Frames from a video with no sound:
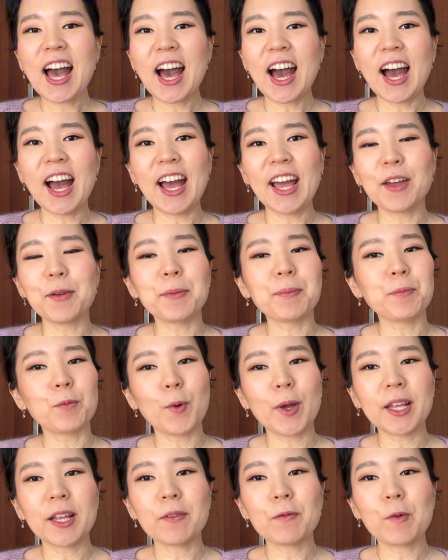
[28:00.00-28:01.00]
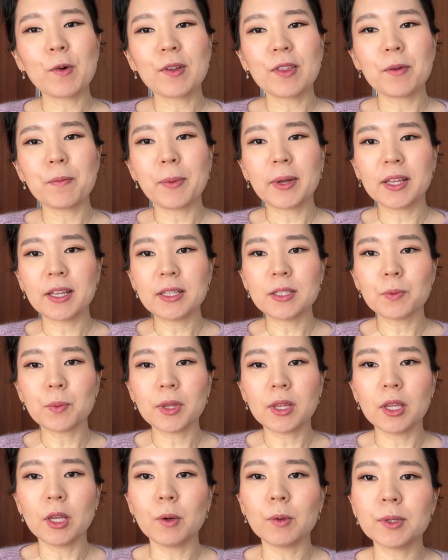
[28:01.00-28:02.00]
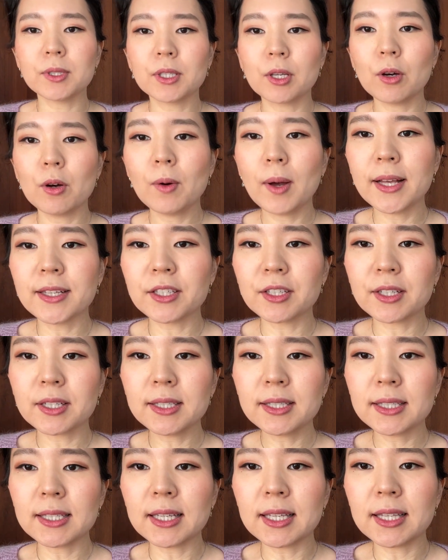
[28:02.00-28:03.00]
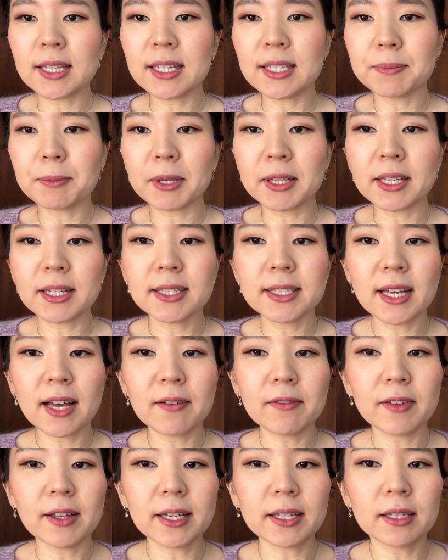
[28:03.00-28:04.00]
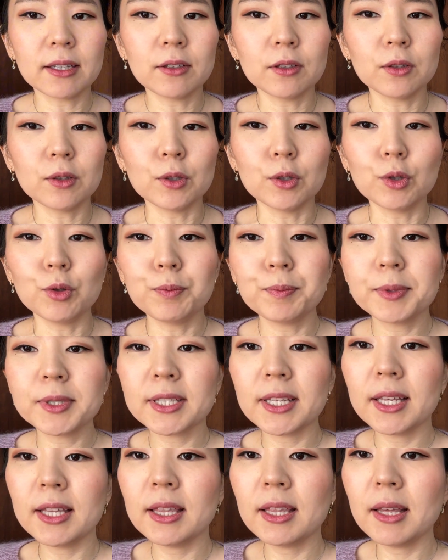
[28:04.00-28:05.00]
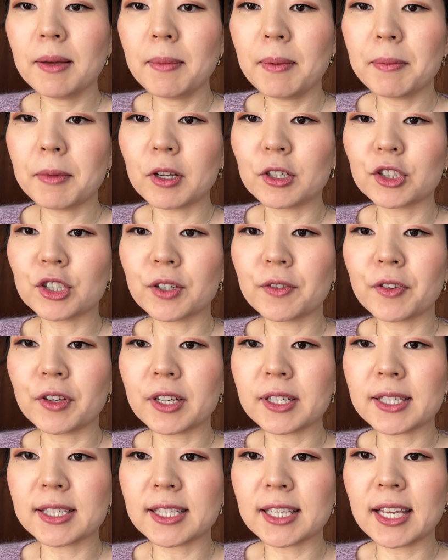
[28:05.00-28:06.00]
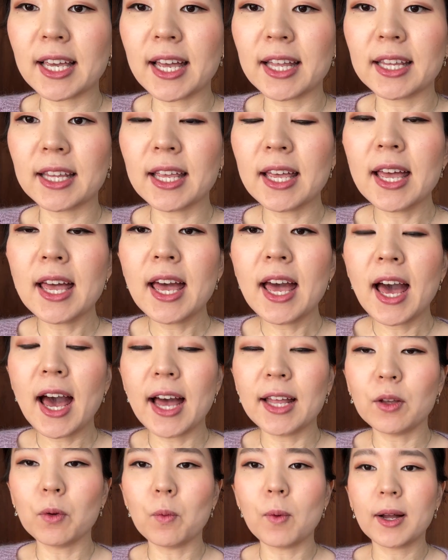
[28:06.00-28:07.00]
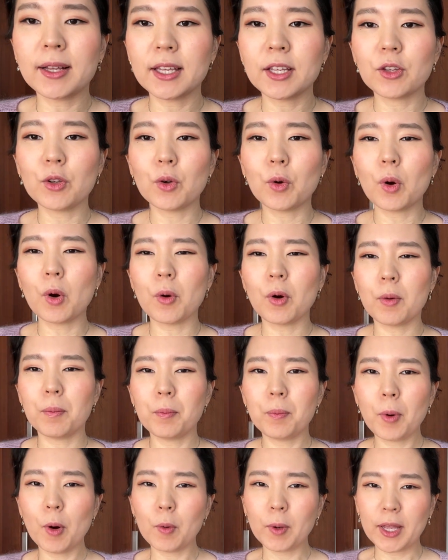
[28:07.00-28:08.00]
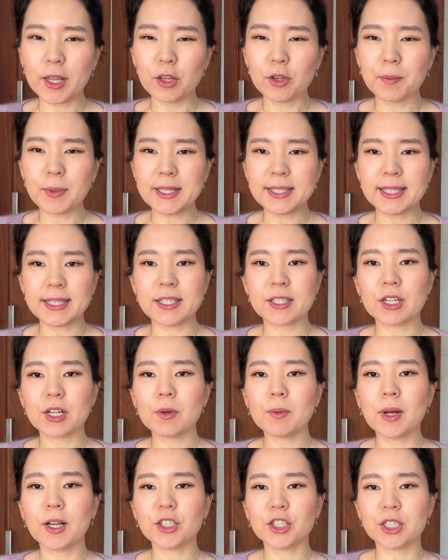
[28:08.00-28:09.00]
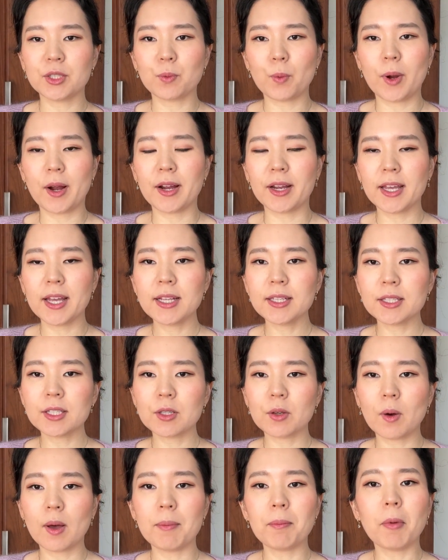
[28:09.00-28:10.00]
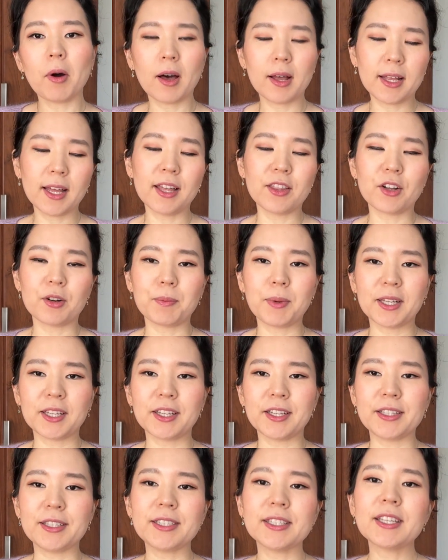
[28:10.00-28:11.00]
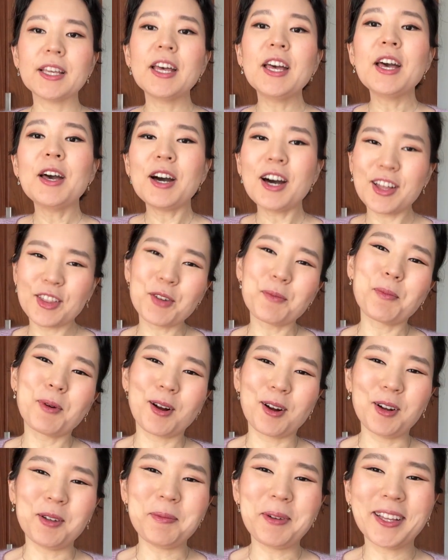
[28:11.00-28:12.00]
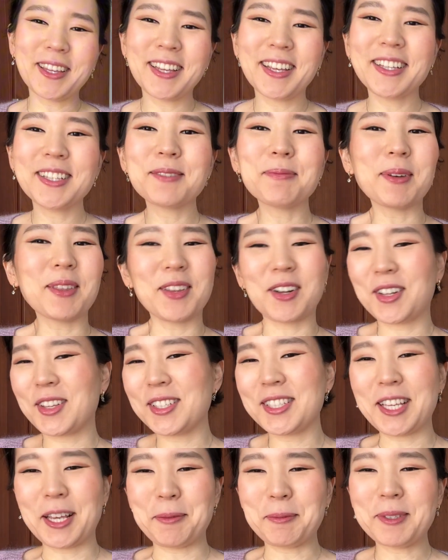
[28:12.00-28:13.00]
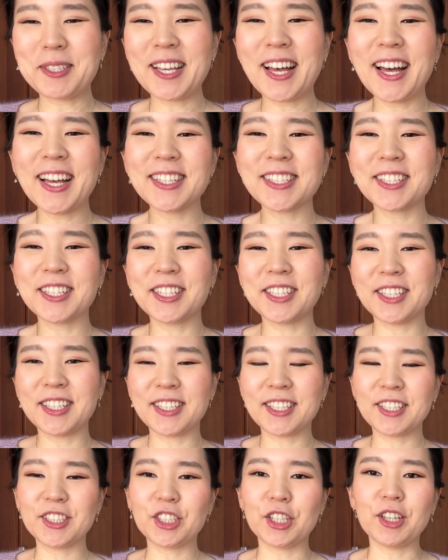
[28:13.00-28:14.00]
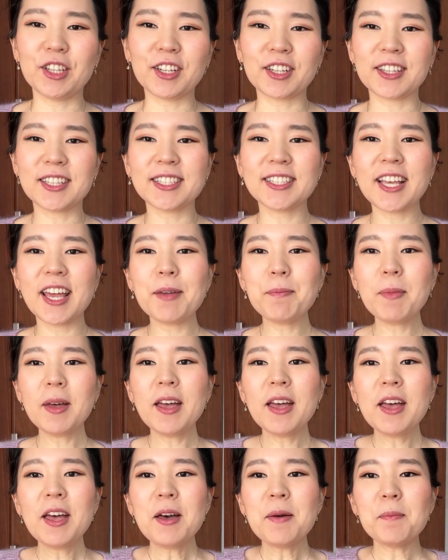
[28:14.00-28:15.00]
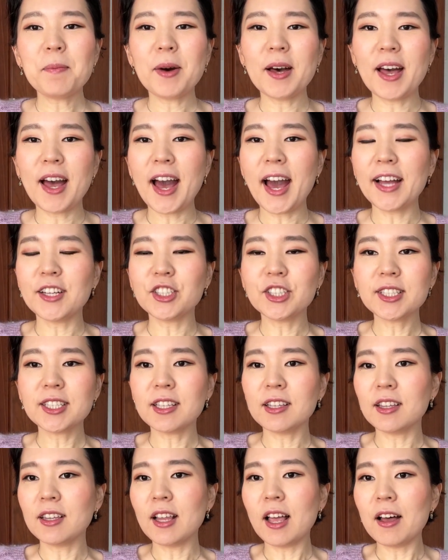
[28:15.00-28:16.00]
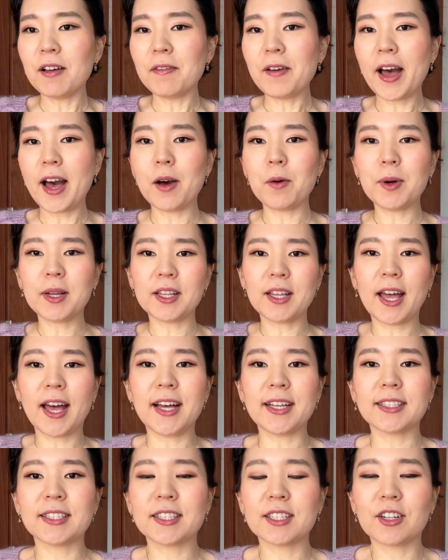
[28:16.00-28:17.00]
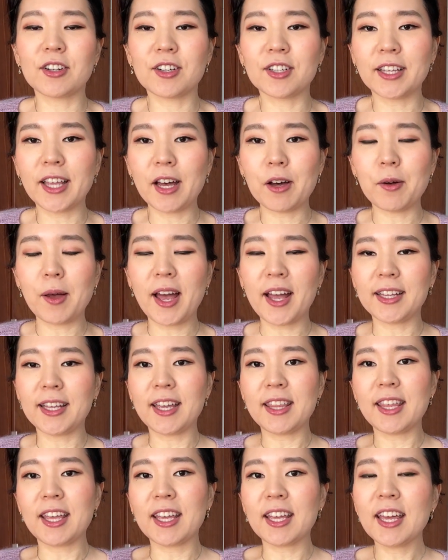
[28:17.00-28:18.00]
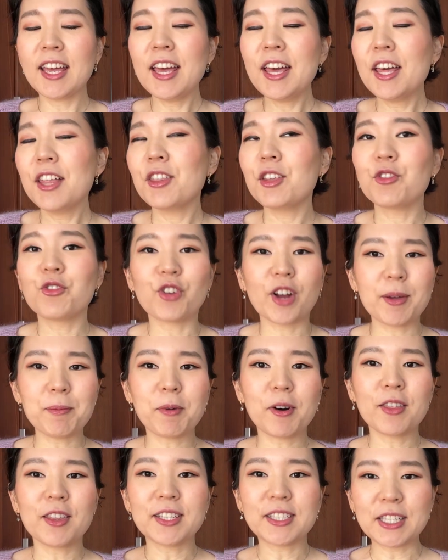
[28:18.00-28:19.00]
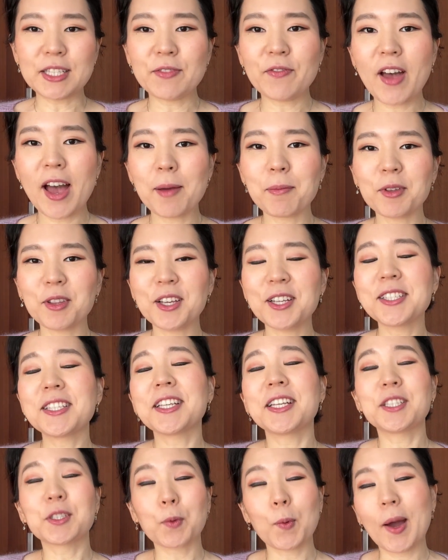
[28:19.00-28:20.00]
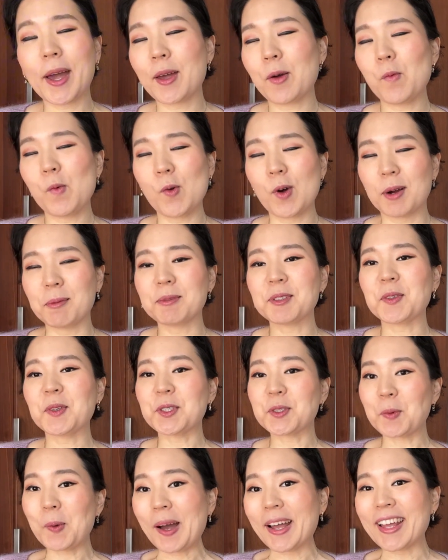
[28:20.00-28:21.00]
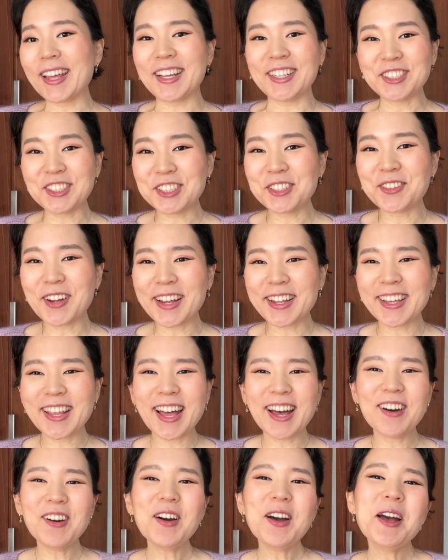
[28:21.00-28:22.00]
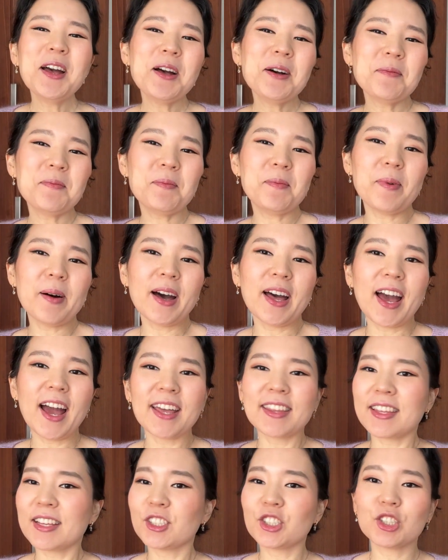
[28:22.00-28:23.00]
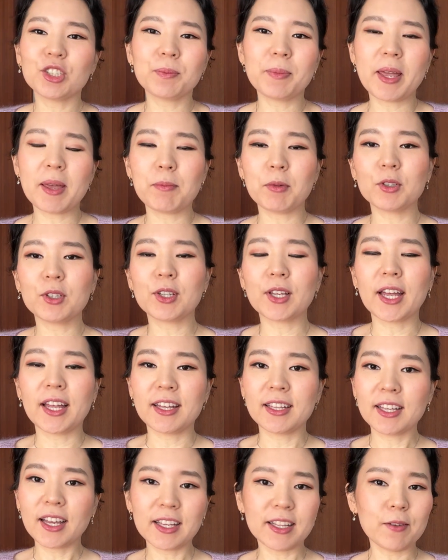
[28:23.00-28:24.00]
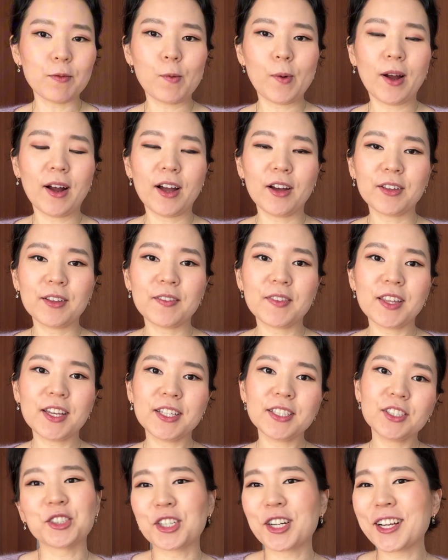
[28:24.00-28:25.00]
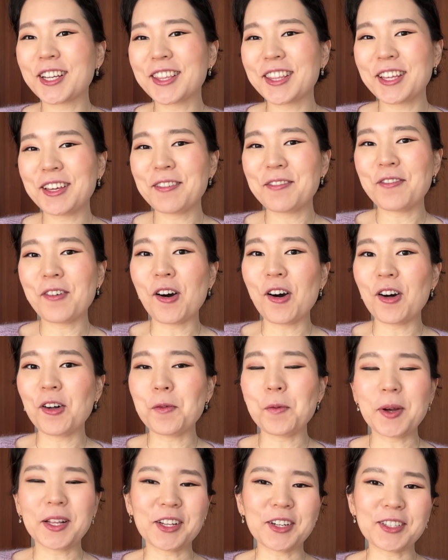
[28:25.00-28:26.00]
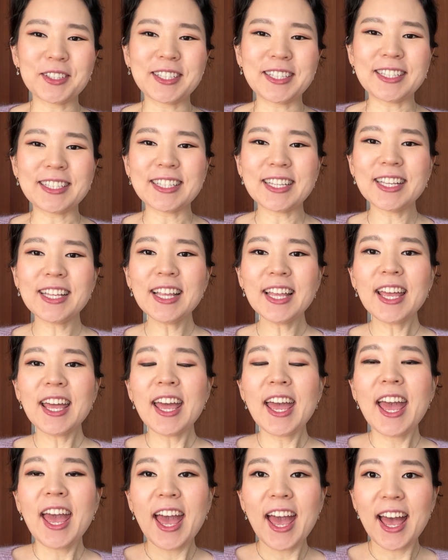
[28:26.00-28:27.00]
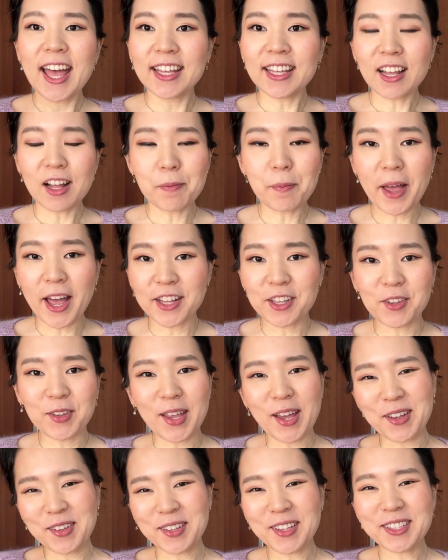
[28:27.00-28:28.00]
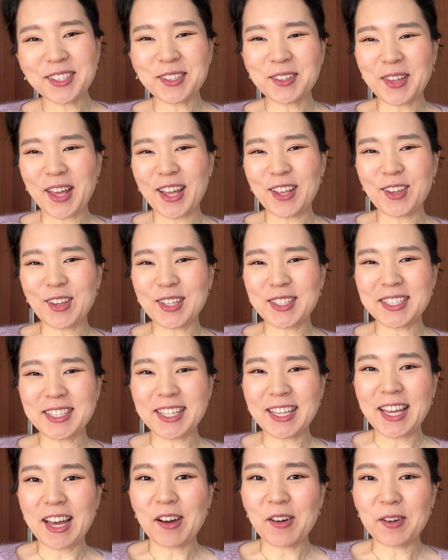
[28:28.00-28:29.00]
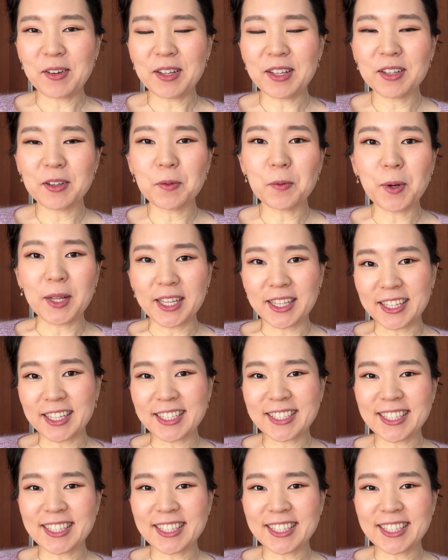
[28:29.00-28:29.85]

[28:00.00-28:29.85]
I'm waiting for the buttons with no sew. As you can see, these buttons have like little loops in them. I'm not sure if you could see, and I don't want it to poke into my sister while she's wearing it. So I bought other buttons, other purl buttons, but they're the same size and it should look the same. But I just love how it has turned out. And I think the drape on this is fabulous. It's quite warm, so it's quite itchy right now. But I think she'll be able to get a ton of wear out of this during the fall winter season. And I'll pan you down so that you can see what it looks